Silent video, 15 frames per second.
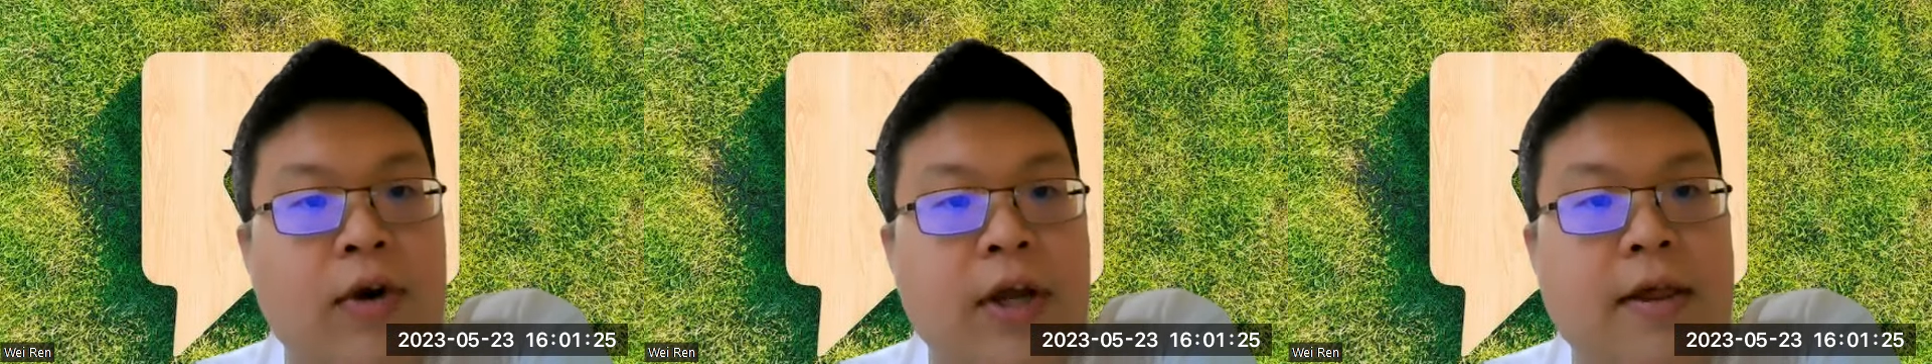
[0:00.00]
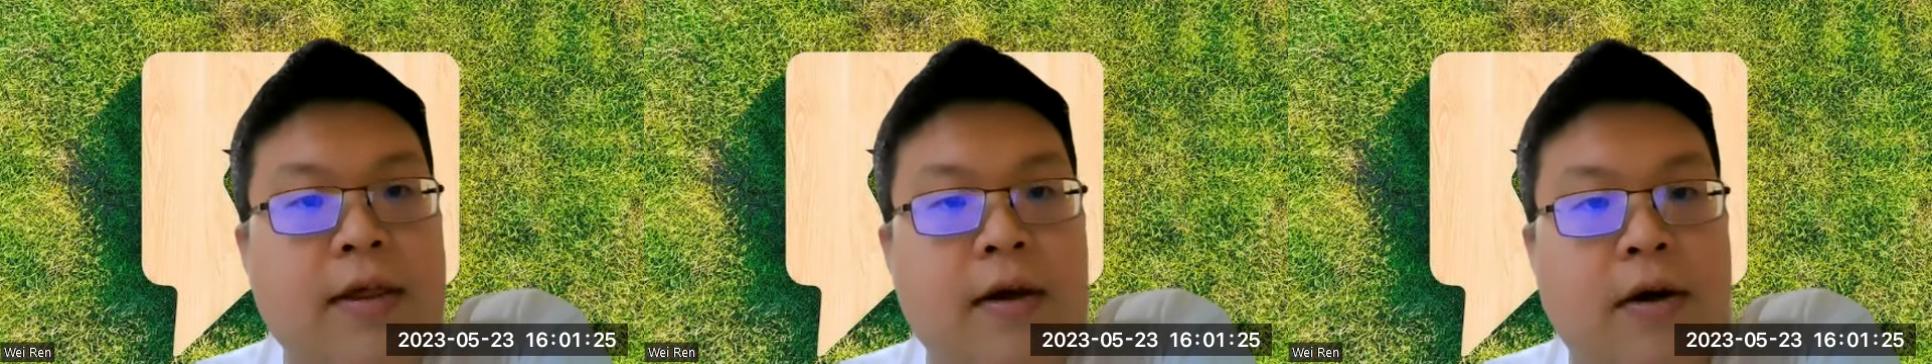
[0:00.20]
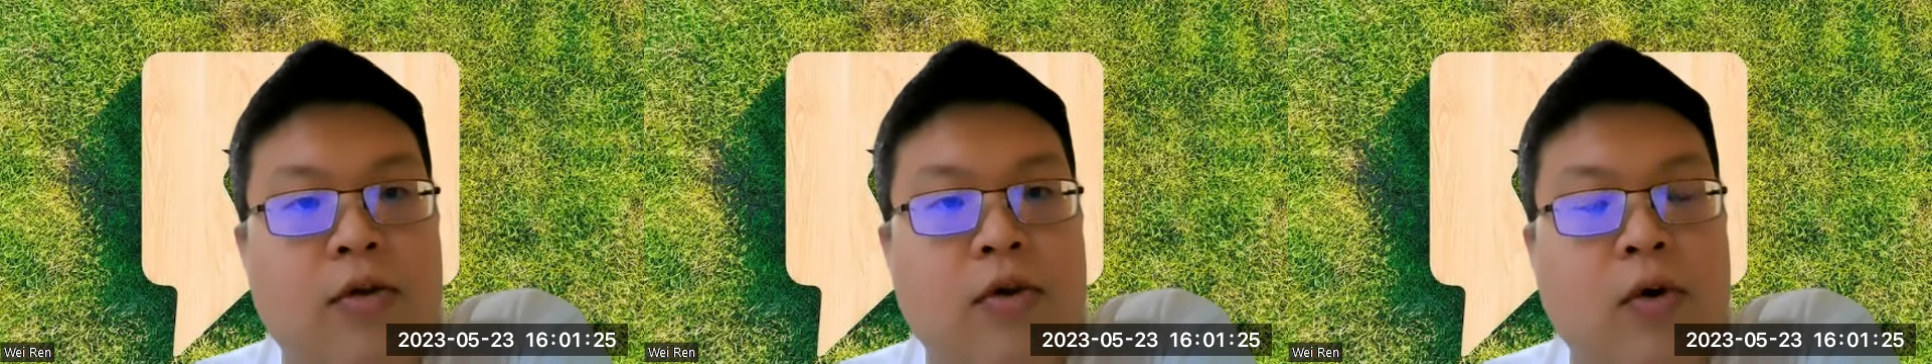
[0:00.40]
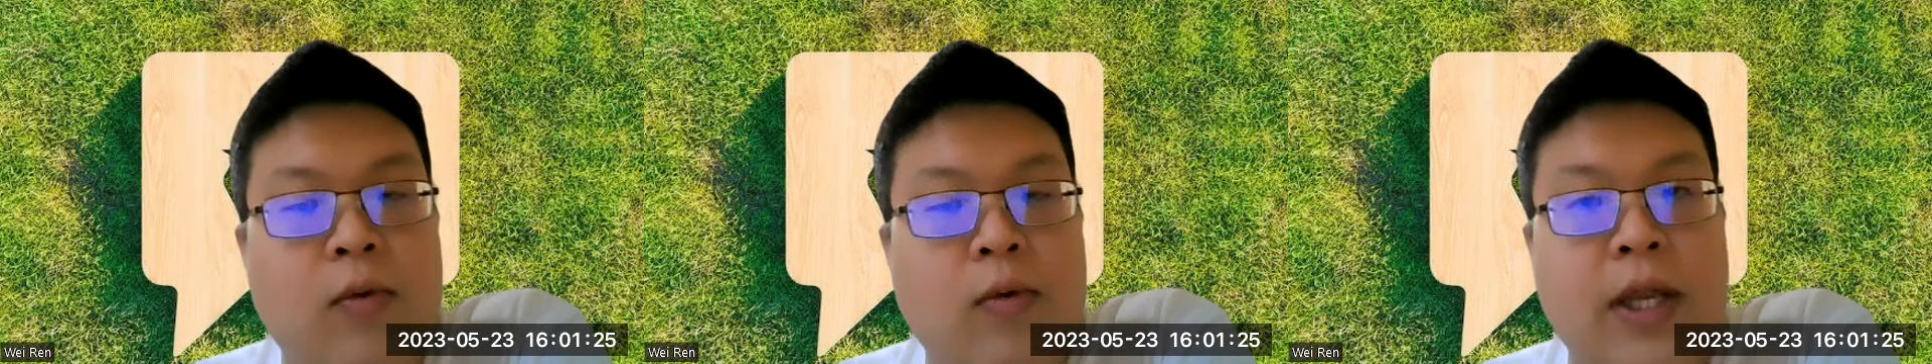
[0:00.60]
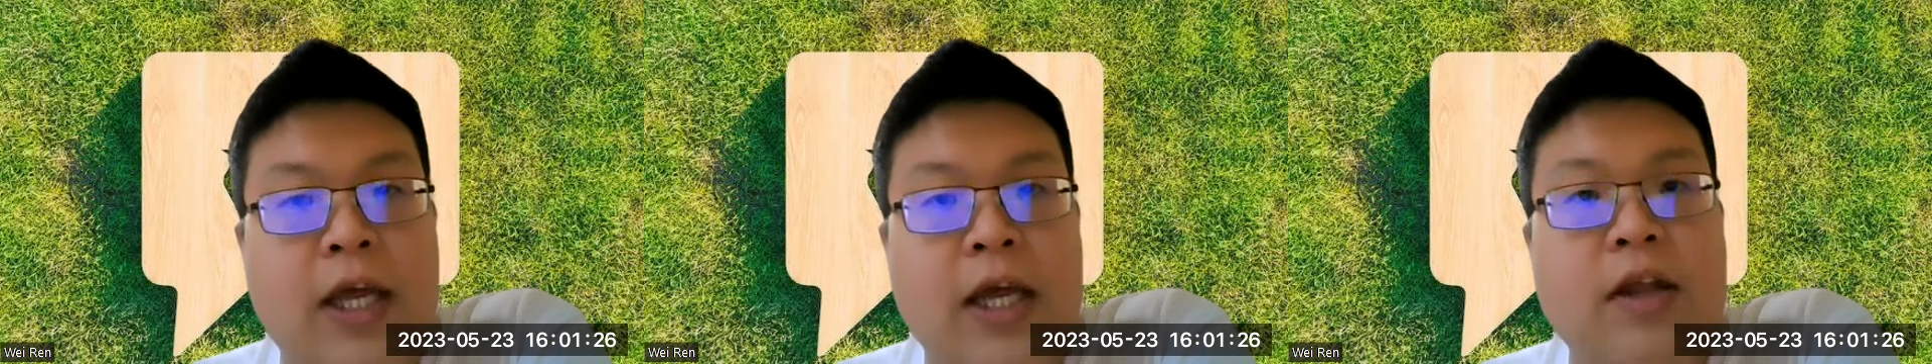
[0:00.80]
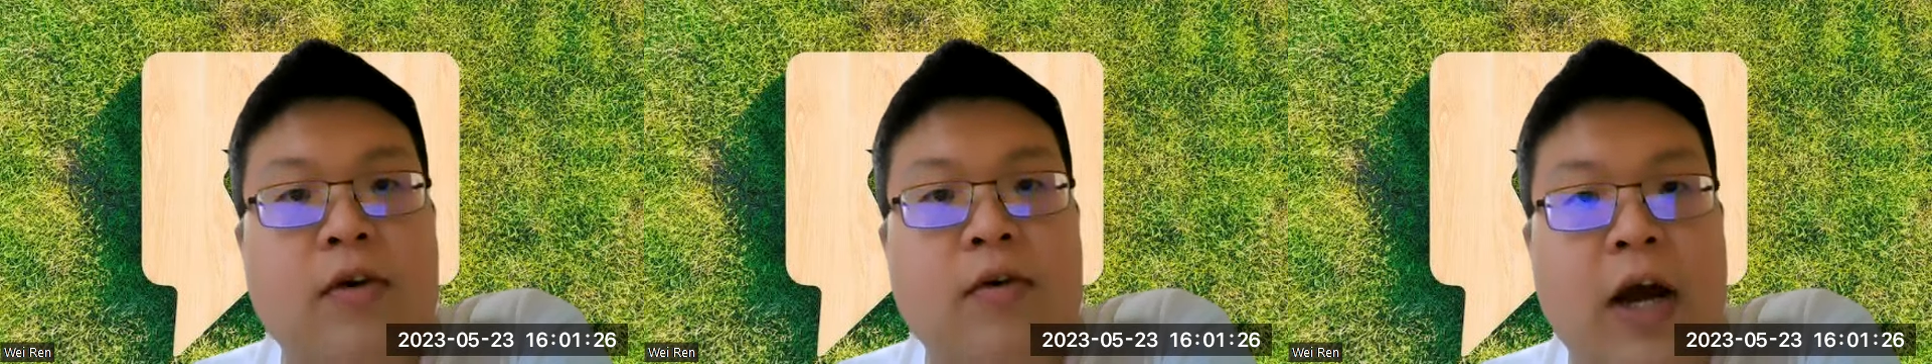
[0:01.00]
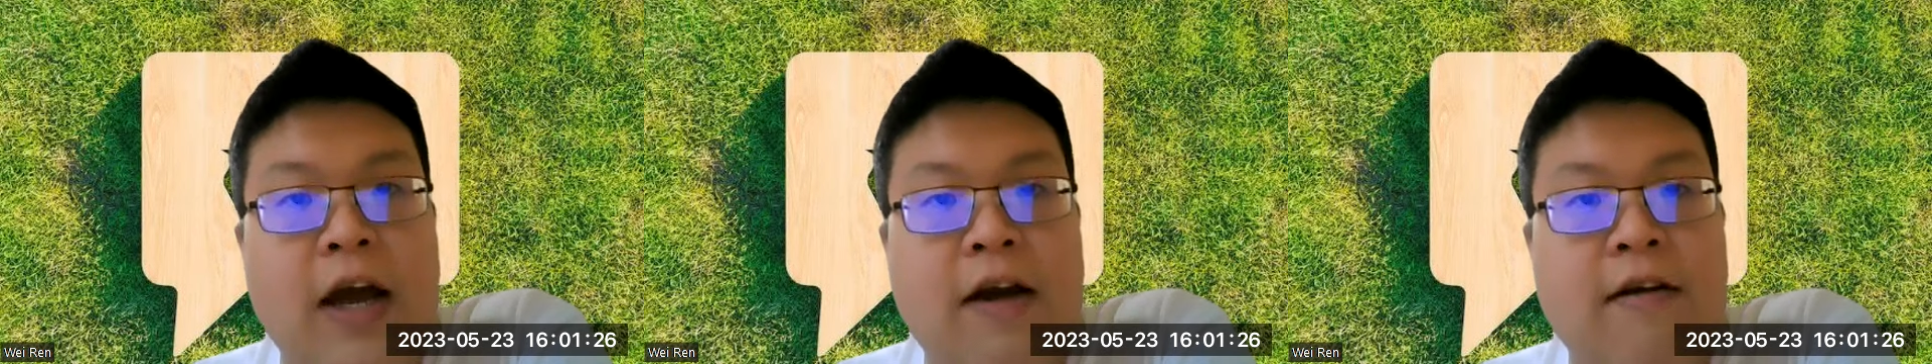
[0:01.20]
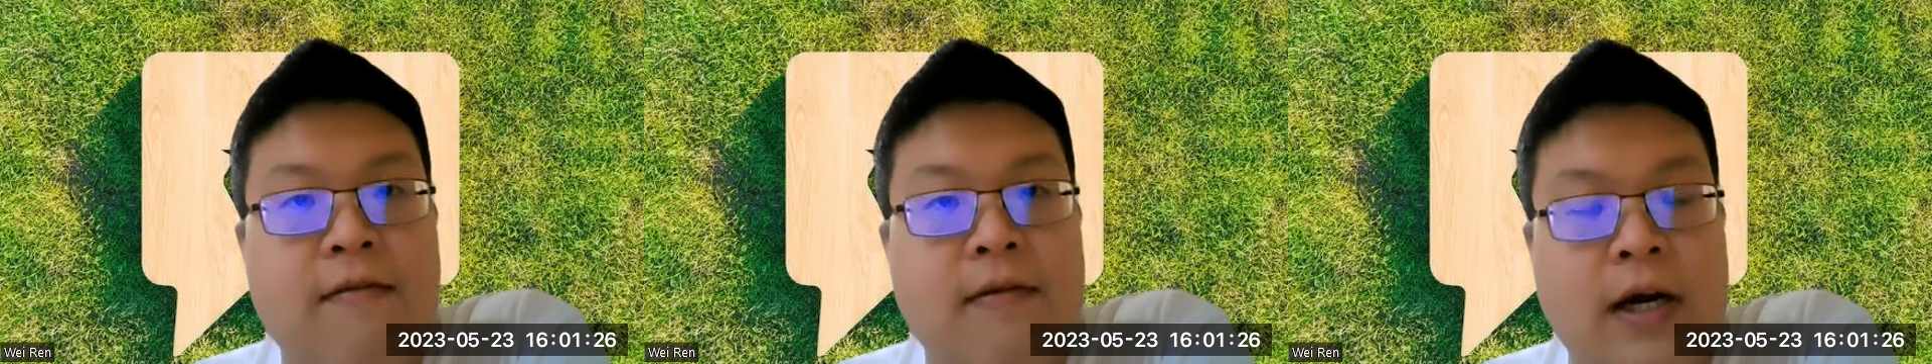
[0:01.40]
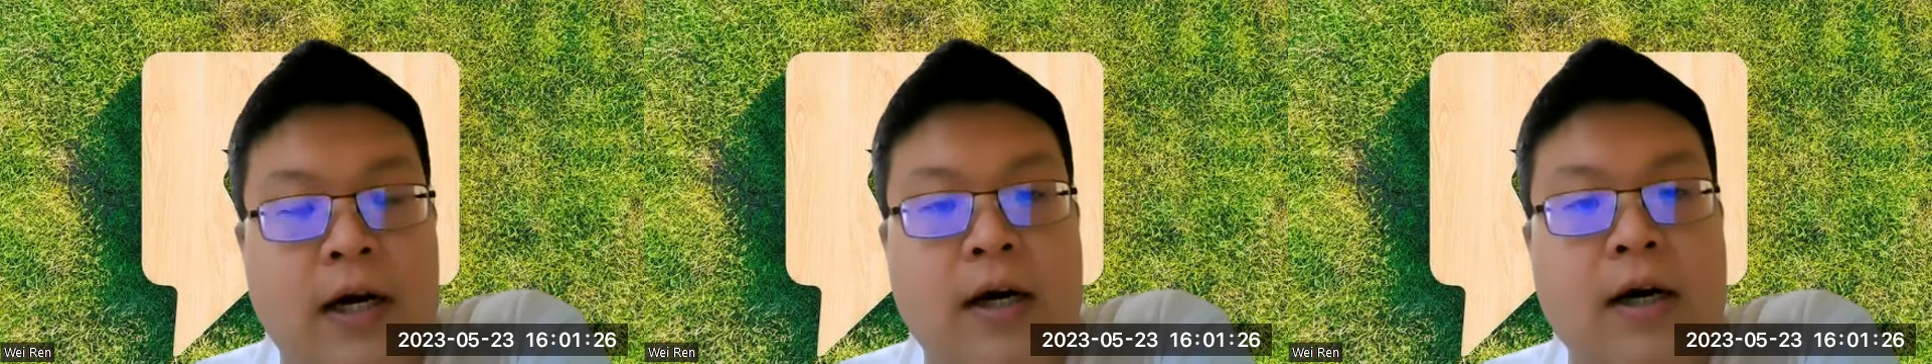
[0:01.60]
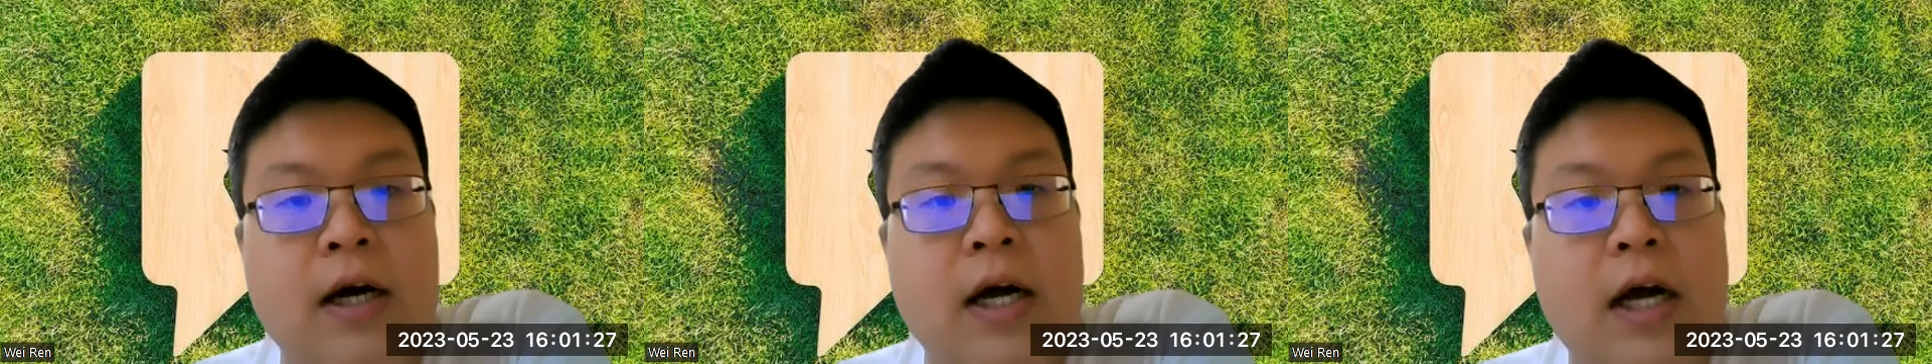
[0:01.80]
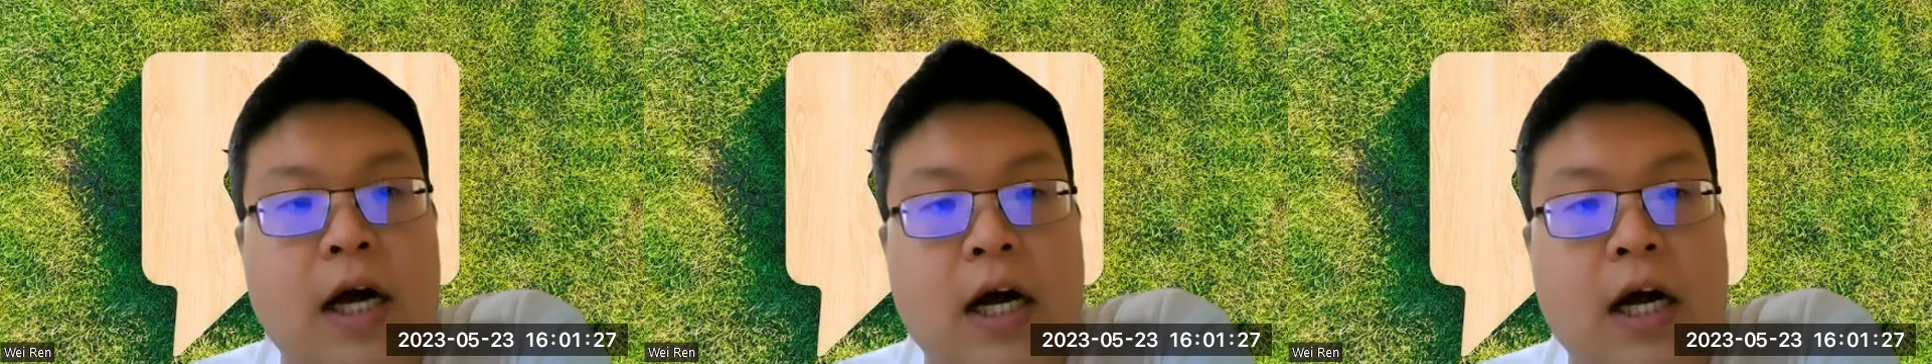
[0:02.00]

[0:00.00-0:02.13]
research, we need to have a